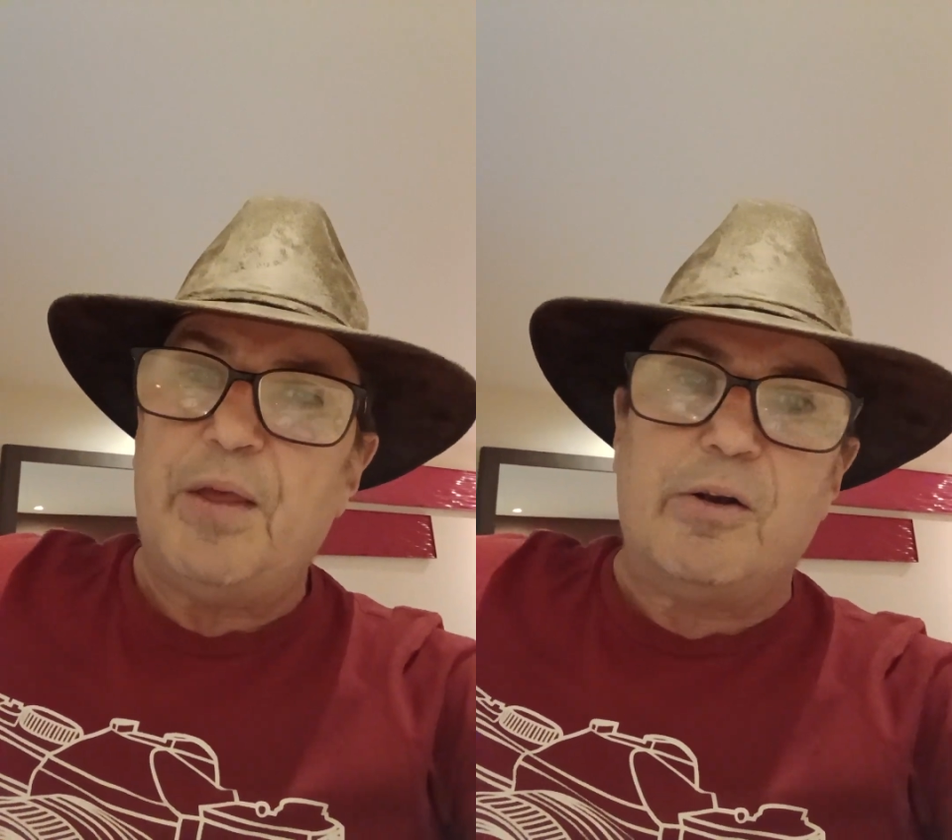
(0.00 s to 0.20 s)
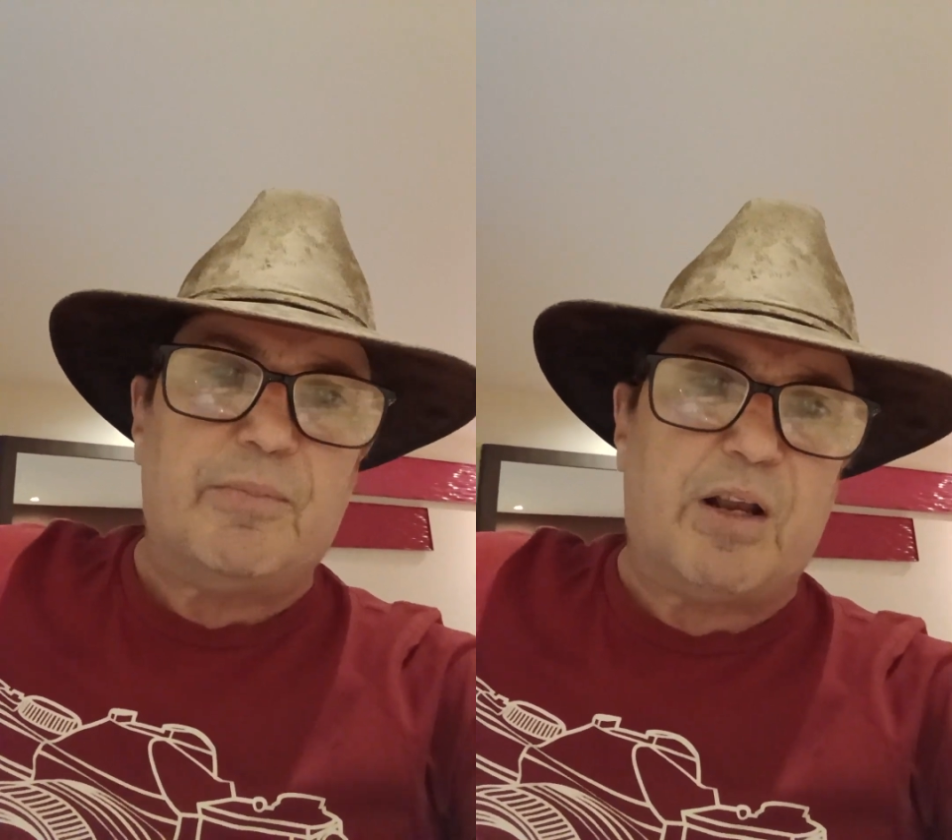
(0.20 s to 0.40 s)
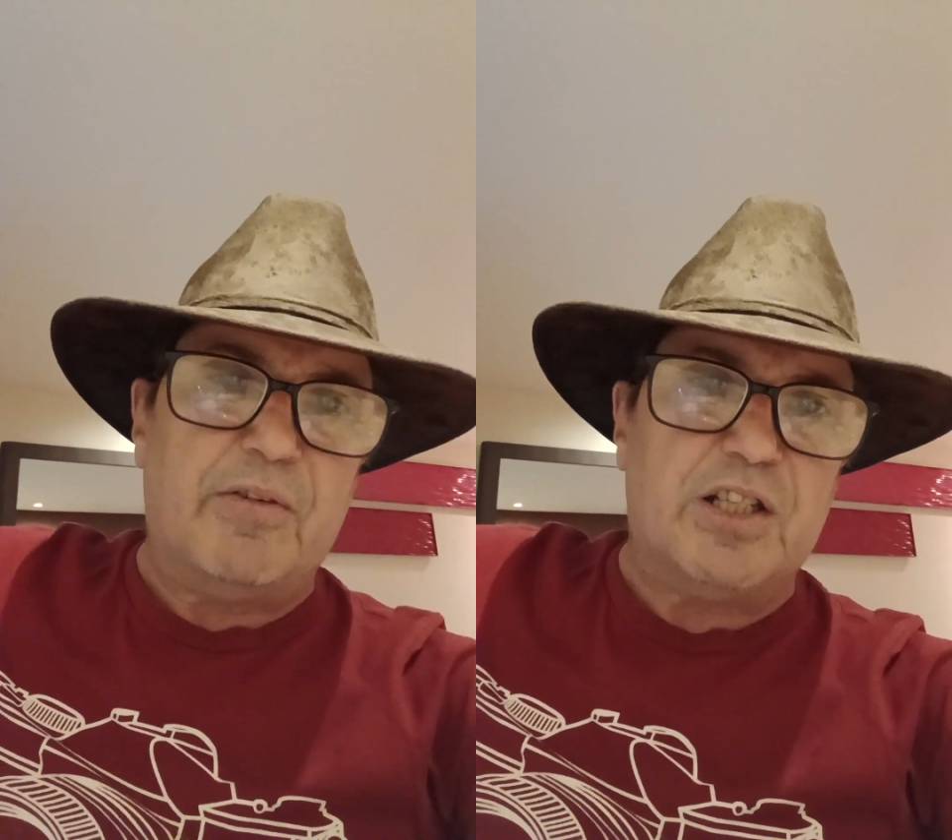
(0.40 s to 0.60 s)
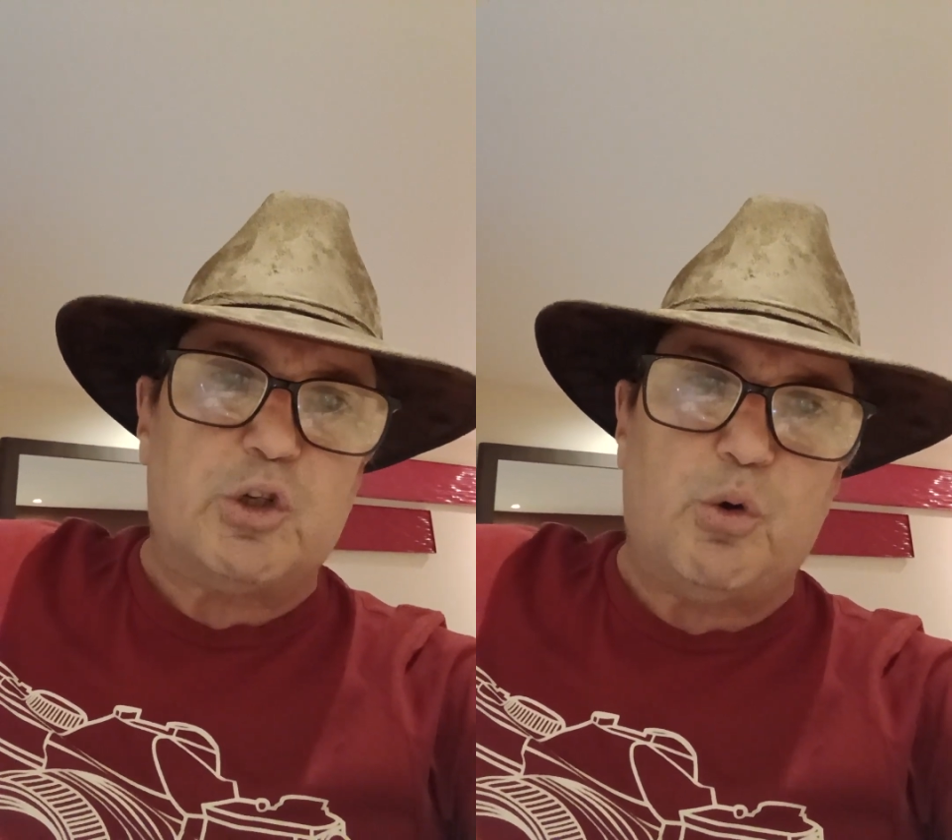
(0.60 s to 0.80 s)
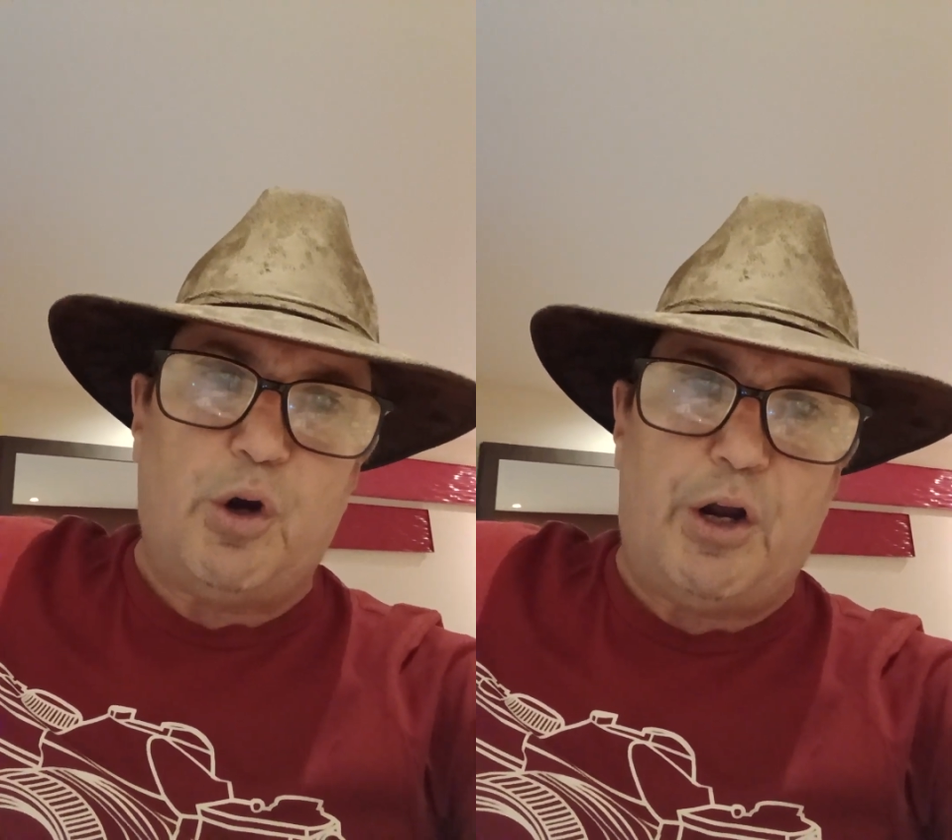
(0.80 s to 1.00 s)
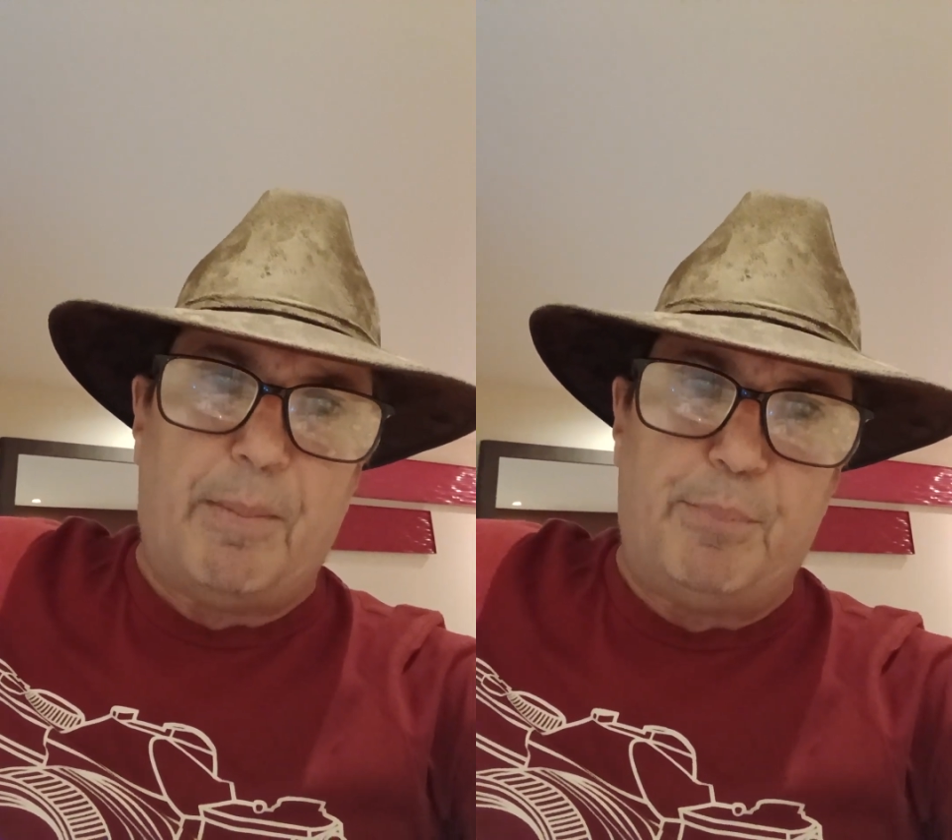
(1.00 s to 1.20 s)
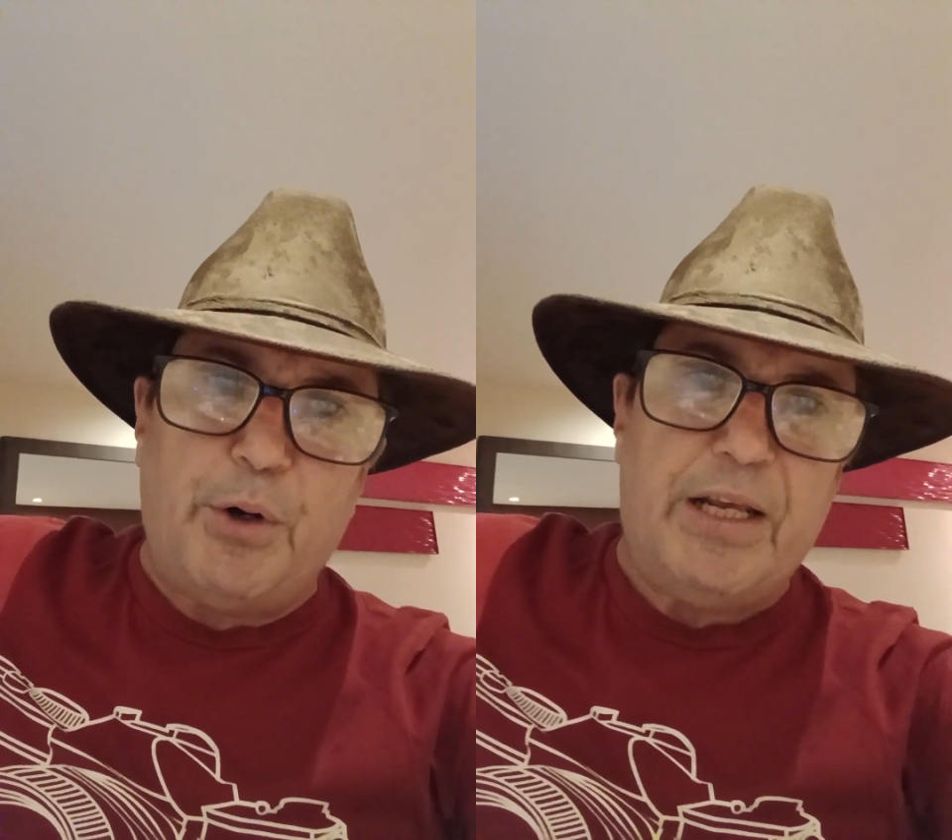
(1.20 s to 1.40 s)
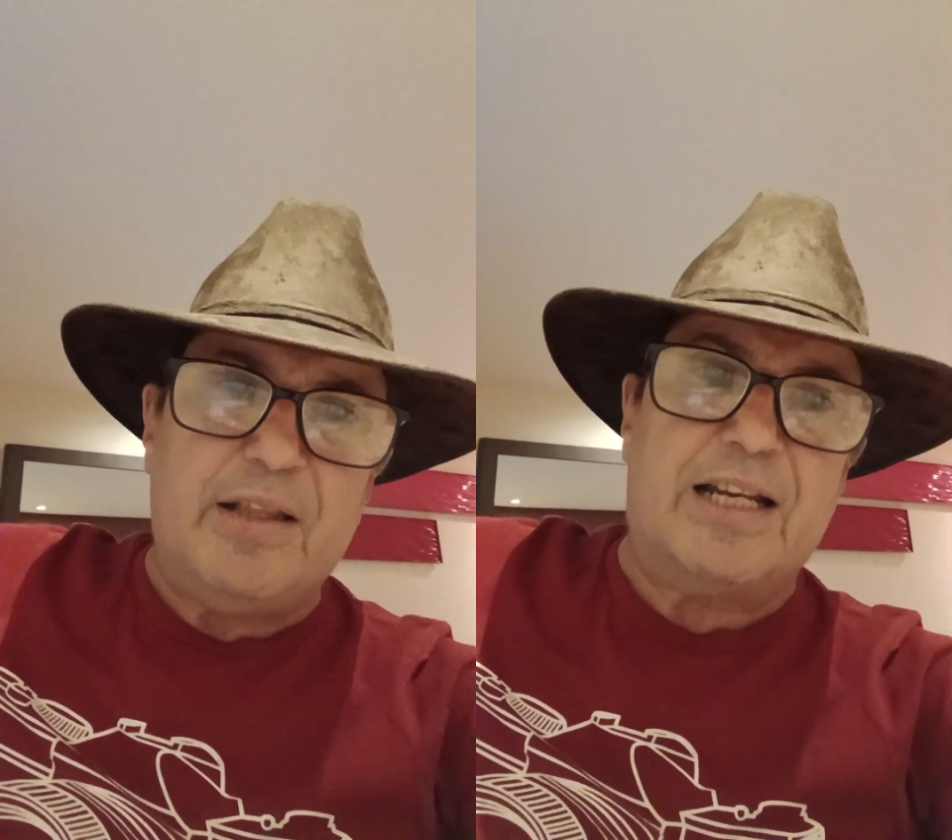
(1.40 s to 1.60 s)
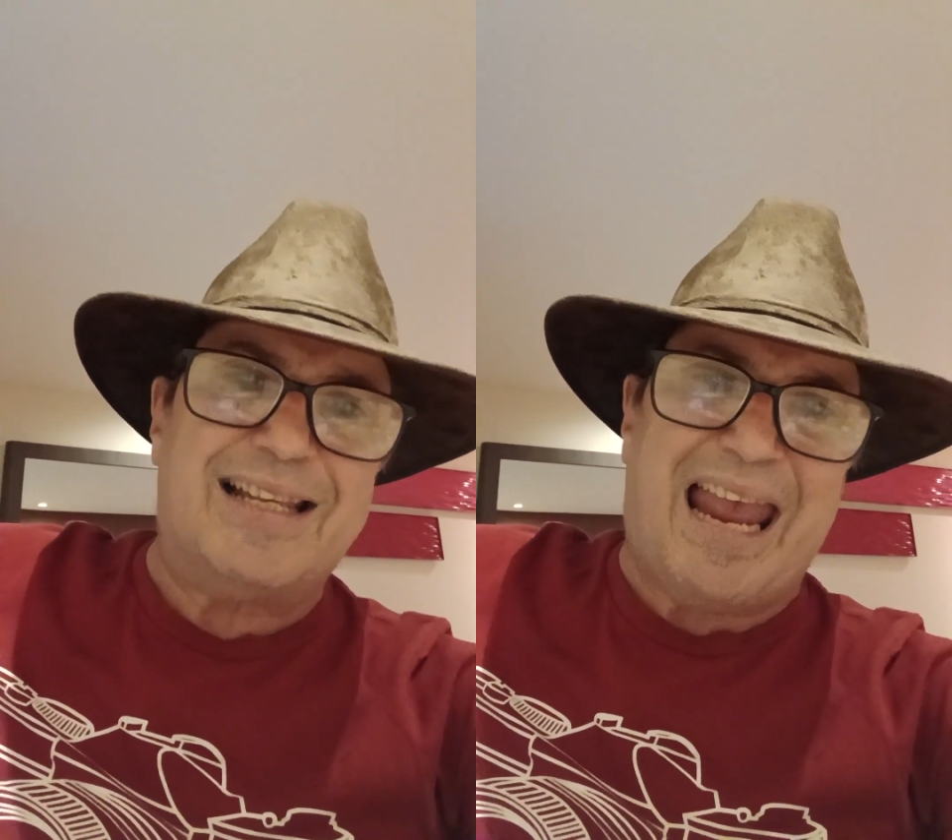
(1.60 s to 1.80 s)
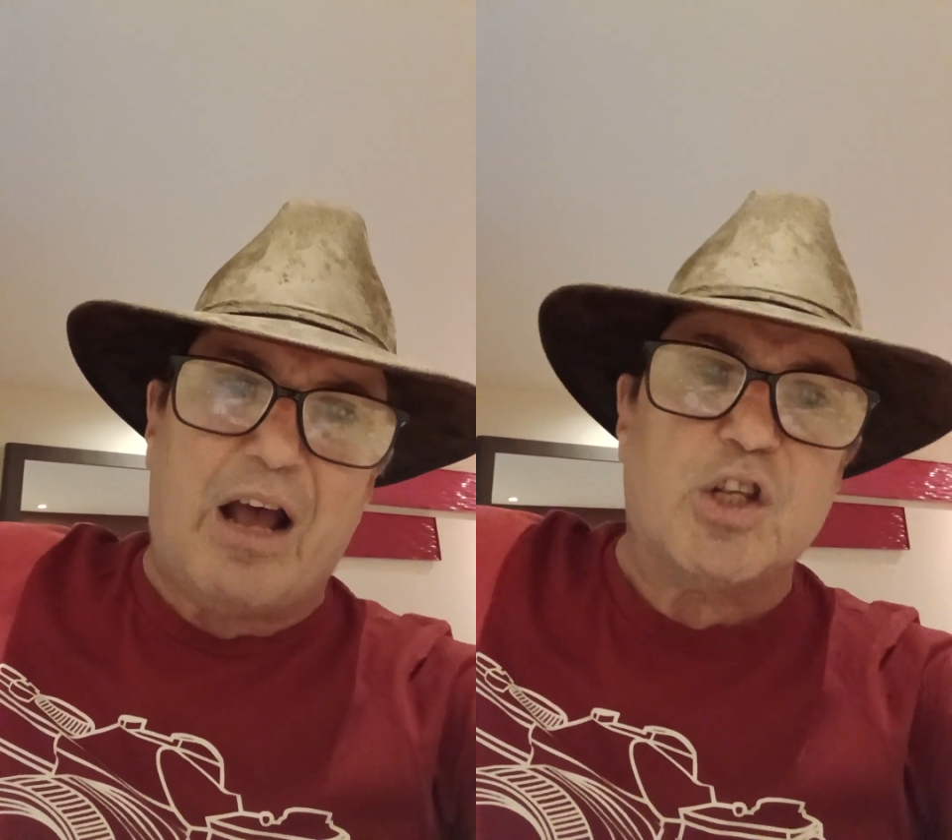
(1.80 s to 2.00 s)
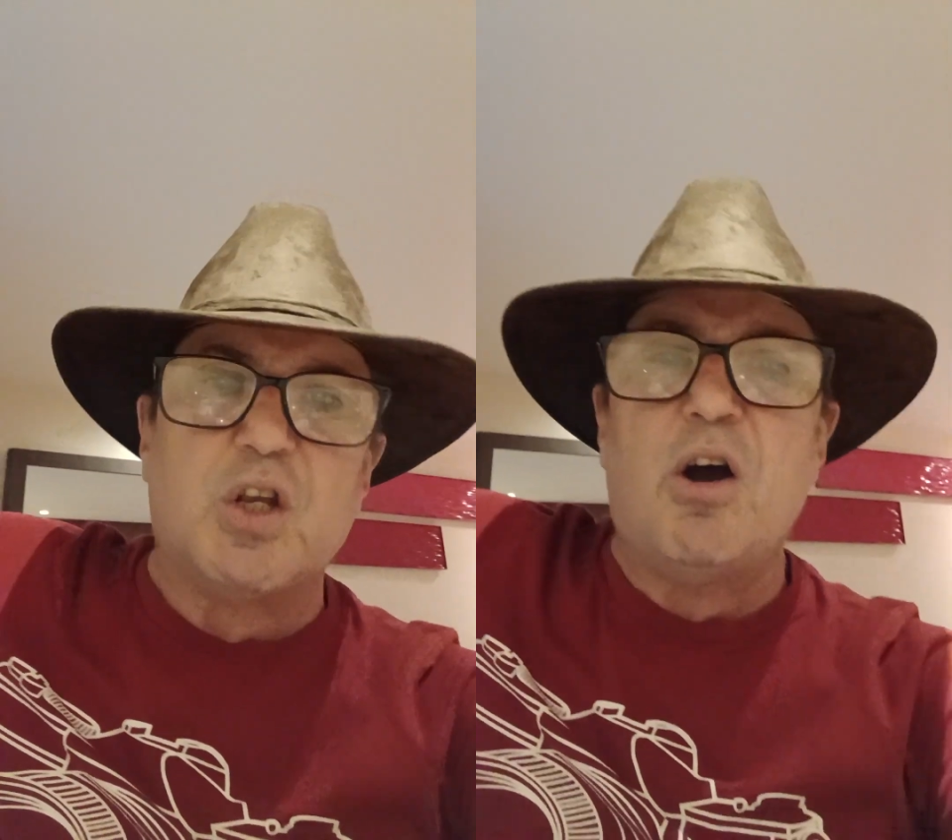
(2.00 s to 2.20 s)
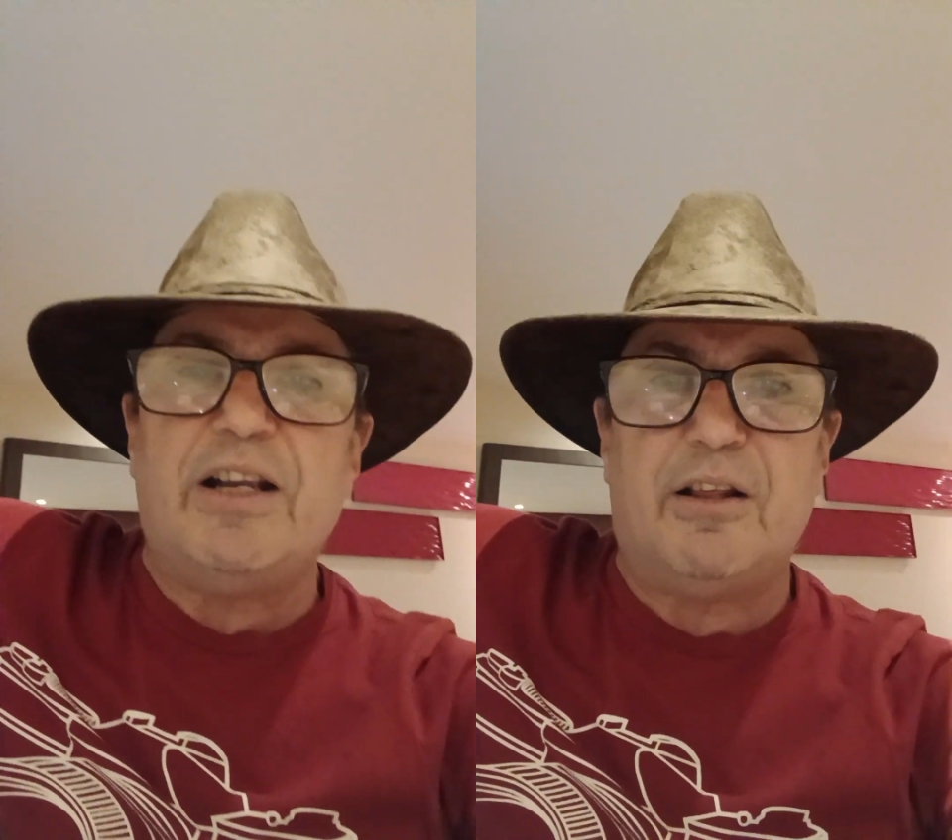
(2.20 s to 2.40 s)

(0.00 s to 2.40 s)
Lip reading: that gives it to in a body that is outside